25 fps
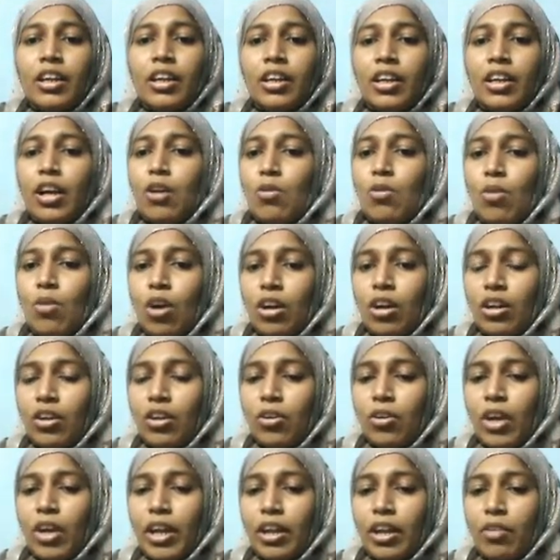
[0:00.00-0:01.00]
Now
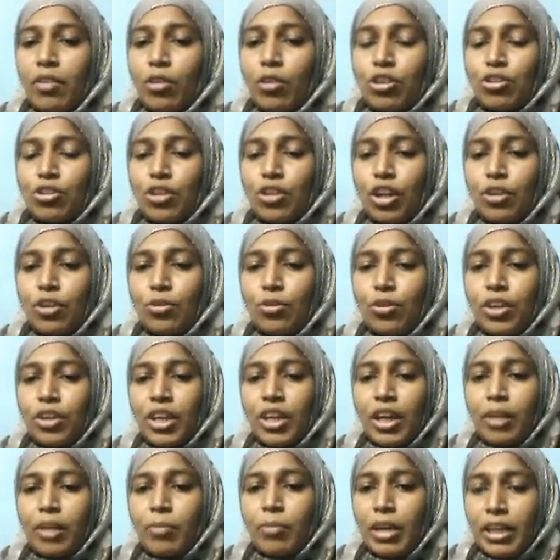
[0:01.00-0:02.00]
what should I do
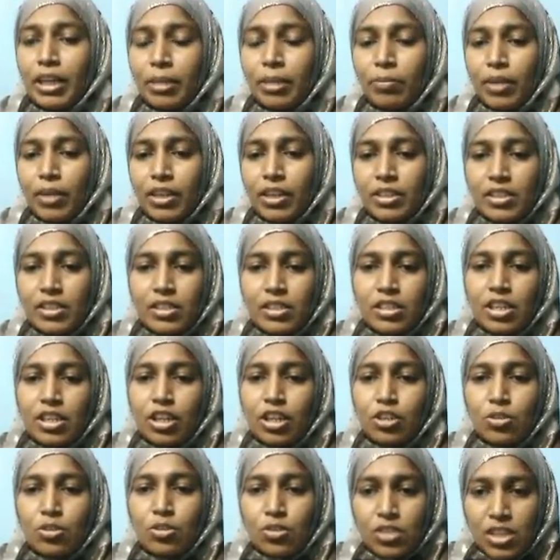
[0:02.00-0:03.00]
here? Multiply this.
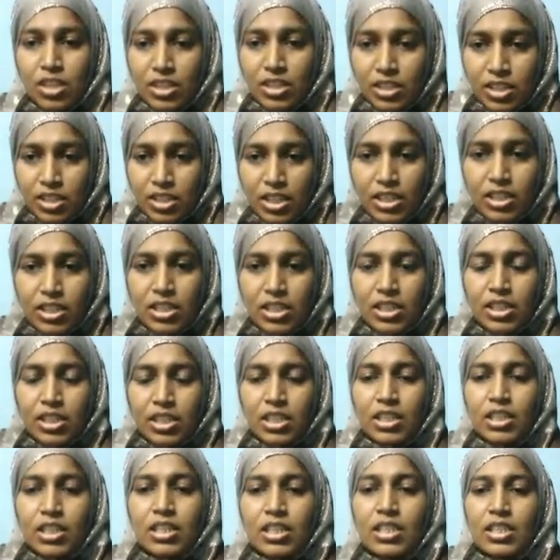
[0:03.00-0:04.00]
3 2s are 6.
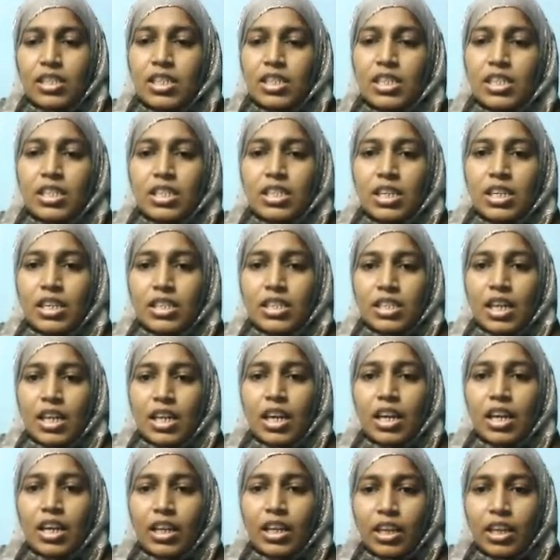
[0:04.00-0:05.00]
6 3s
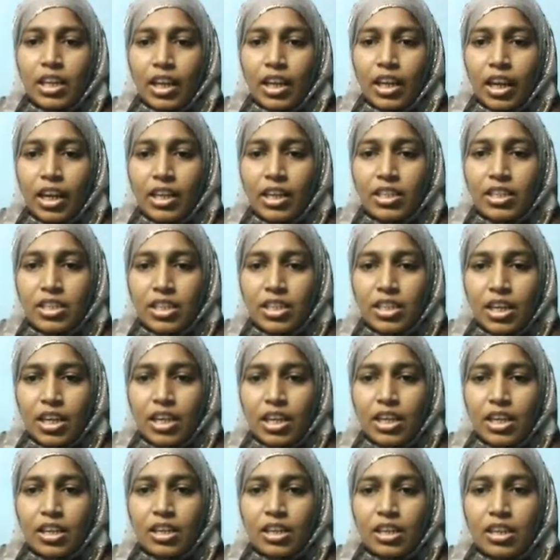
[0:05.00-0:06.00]
are
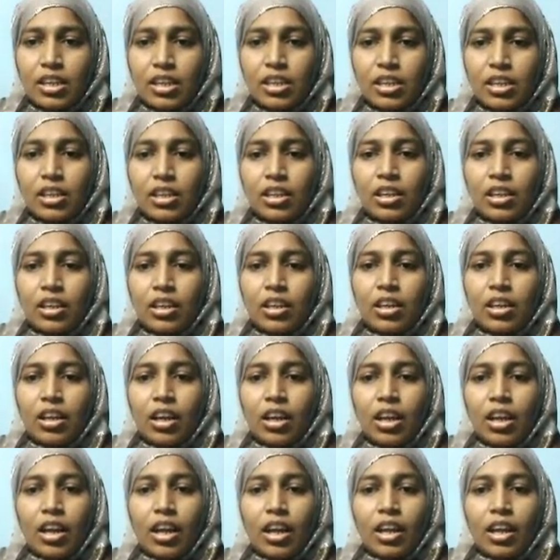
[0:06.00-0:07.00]
18.
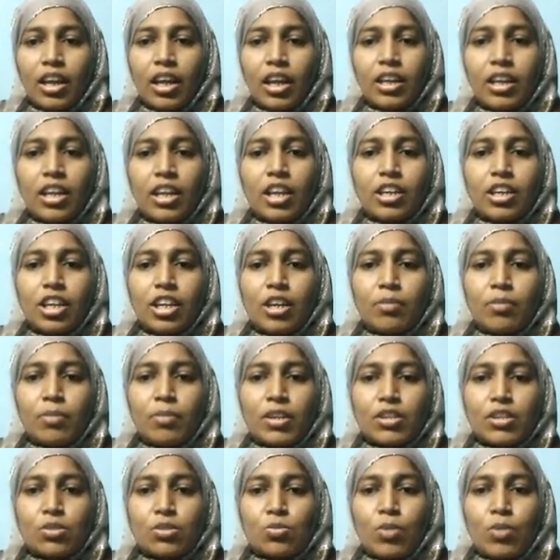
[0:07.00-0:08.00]
Again 18
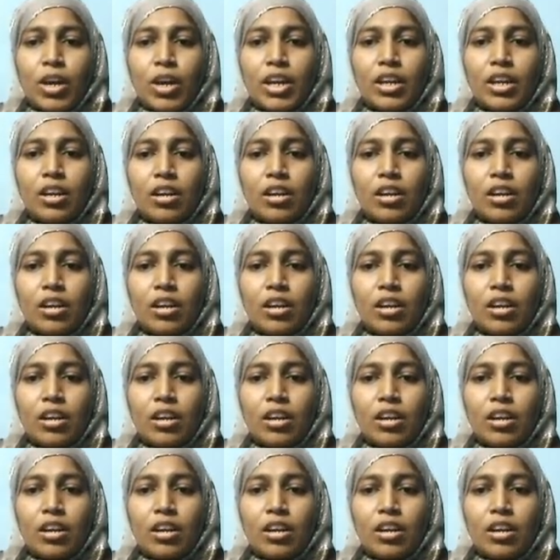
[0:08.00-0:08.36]
plus 1.